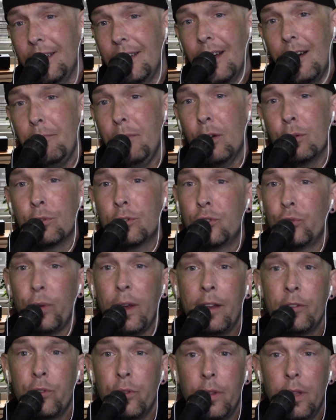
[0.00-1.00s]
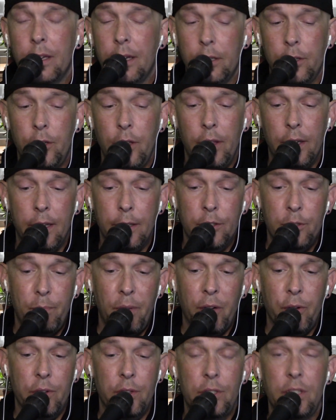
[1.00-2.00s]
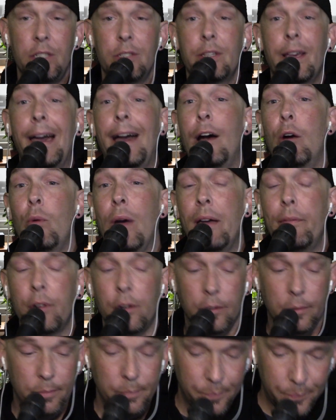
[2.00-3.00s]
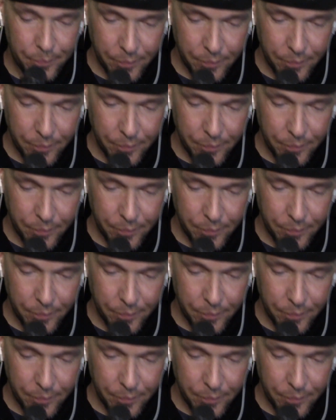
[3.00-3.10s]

I'm no stranger to the, to the conspiracies. However,